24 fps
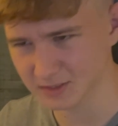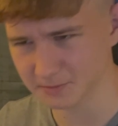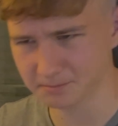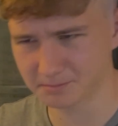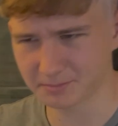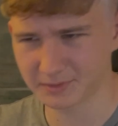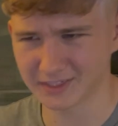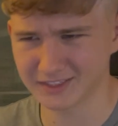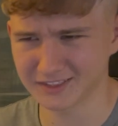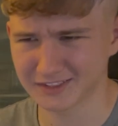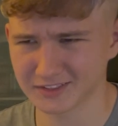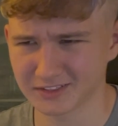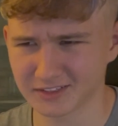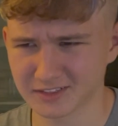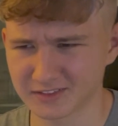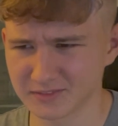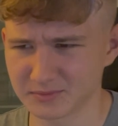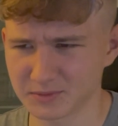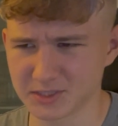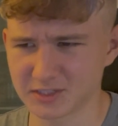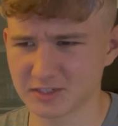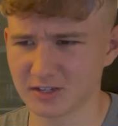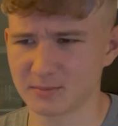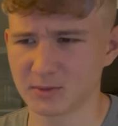But
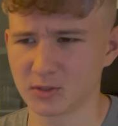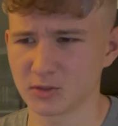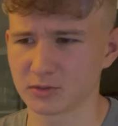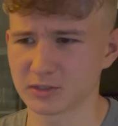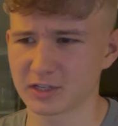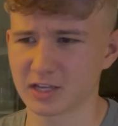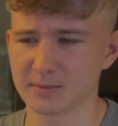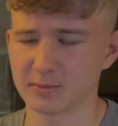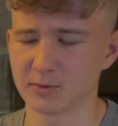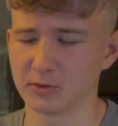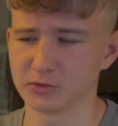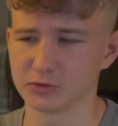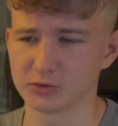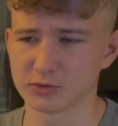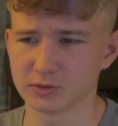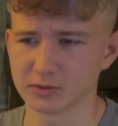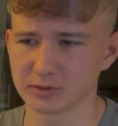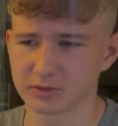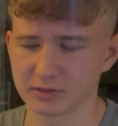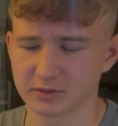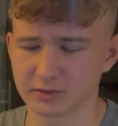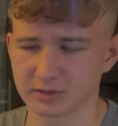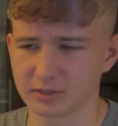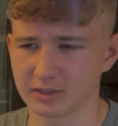we somehow came out
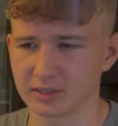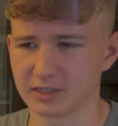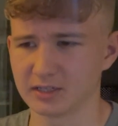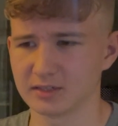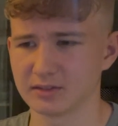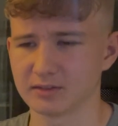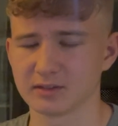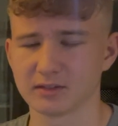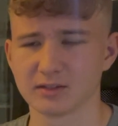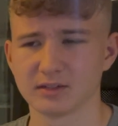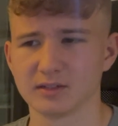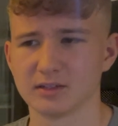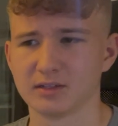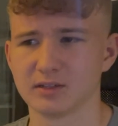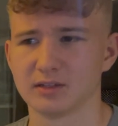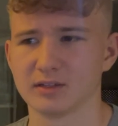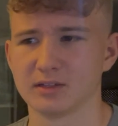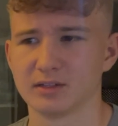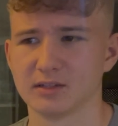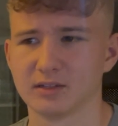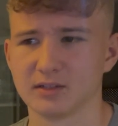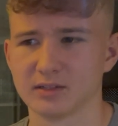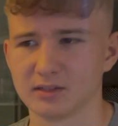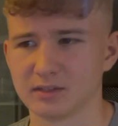good, and
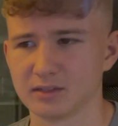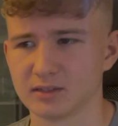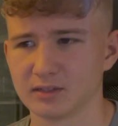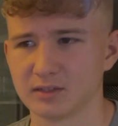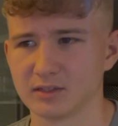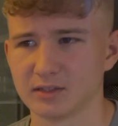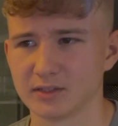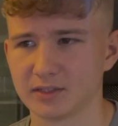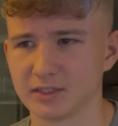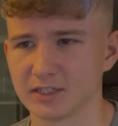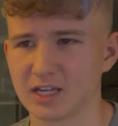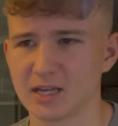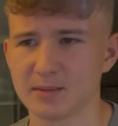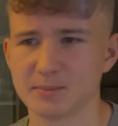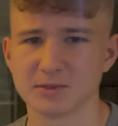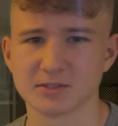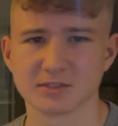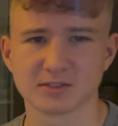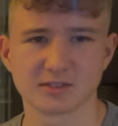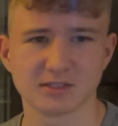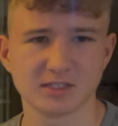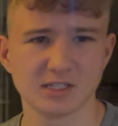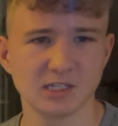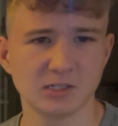the game
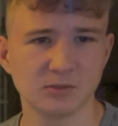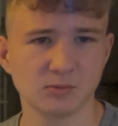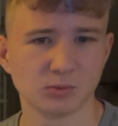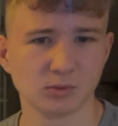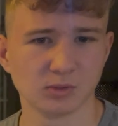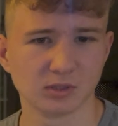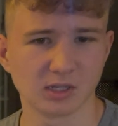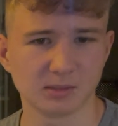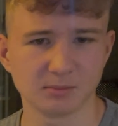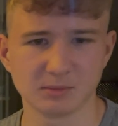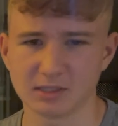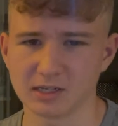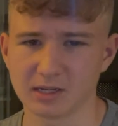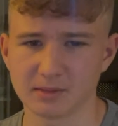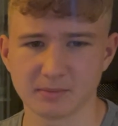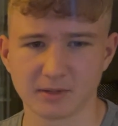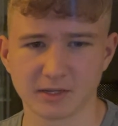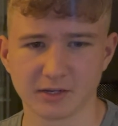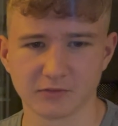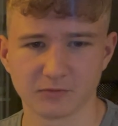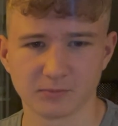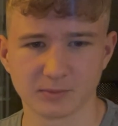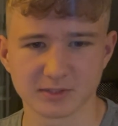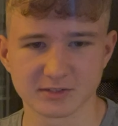is equal. I mean, I might
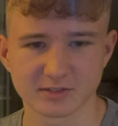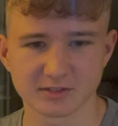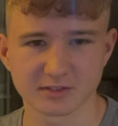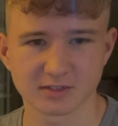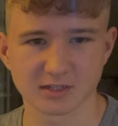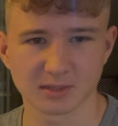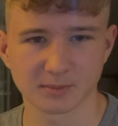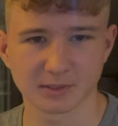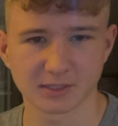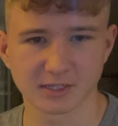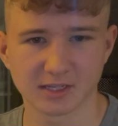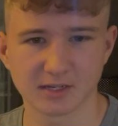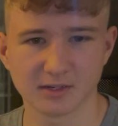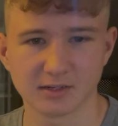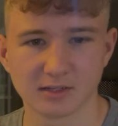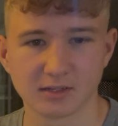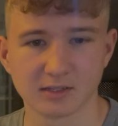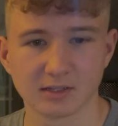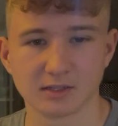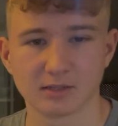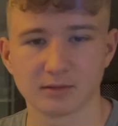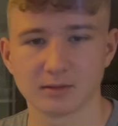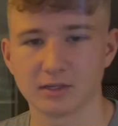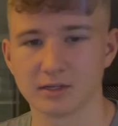have messed this up again.
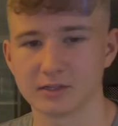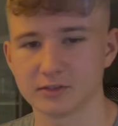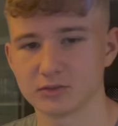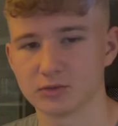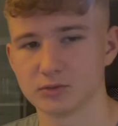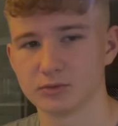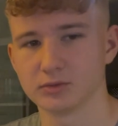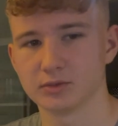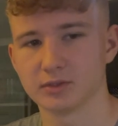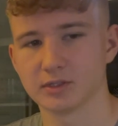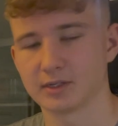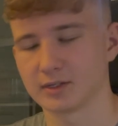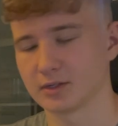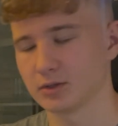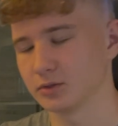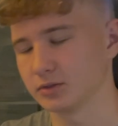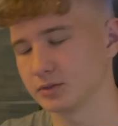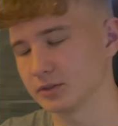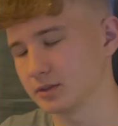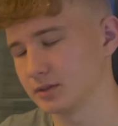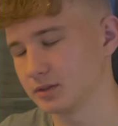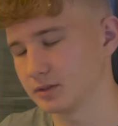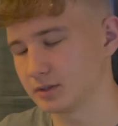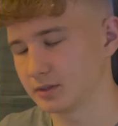I told you,
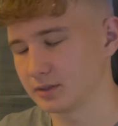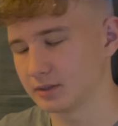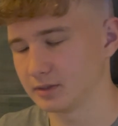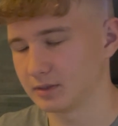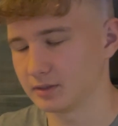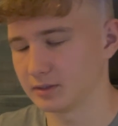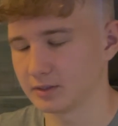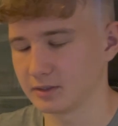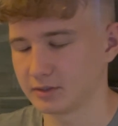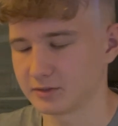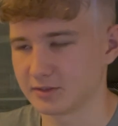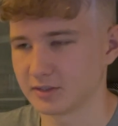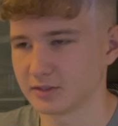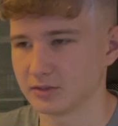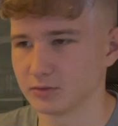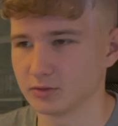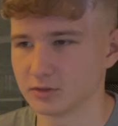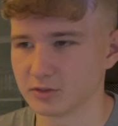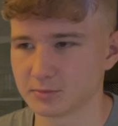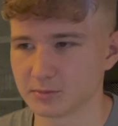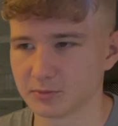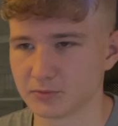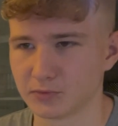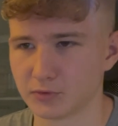I said you
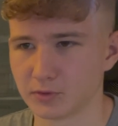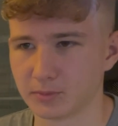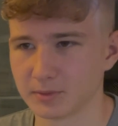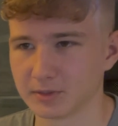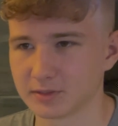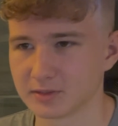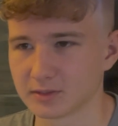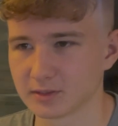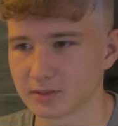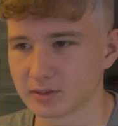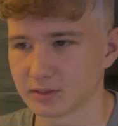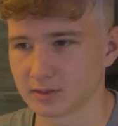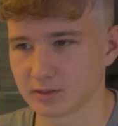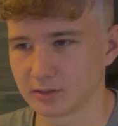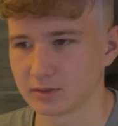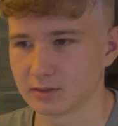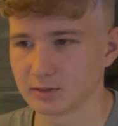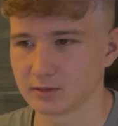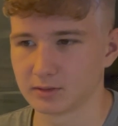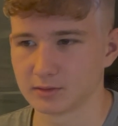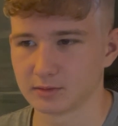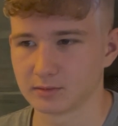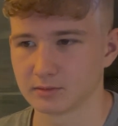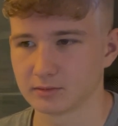this before, but
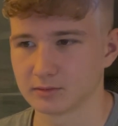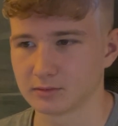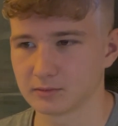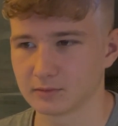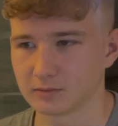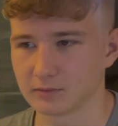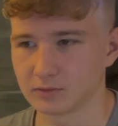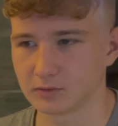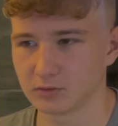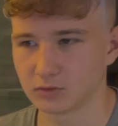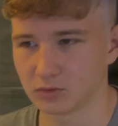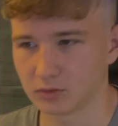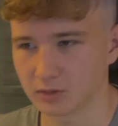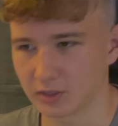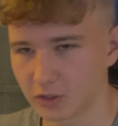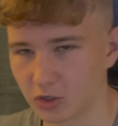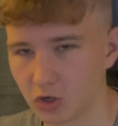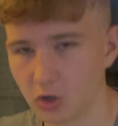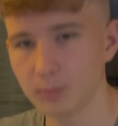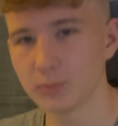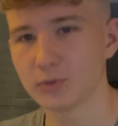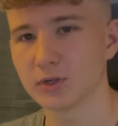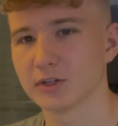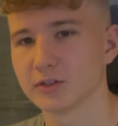I
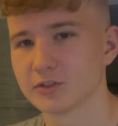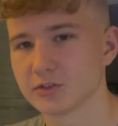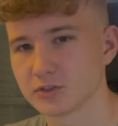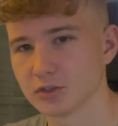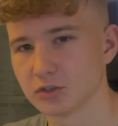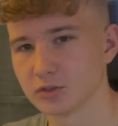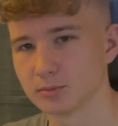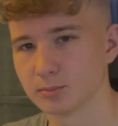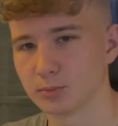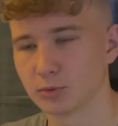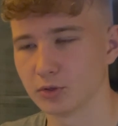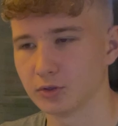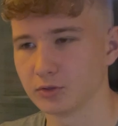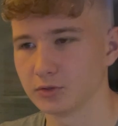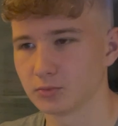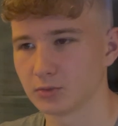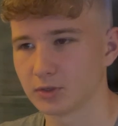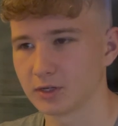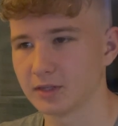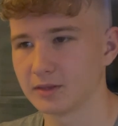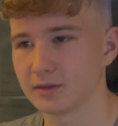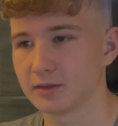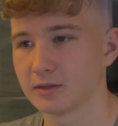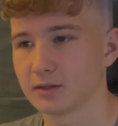hope you understood the point,
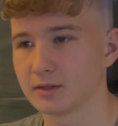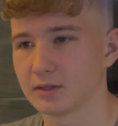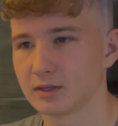right?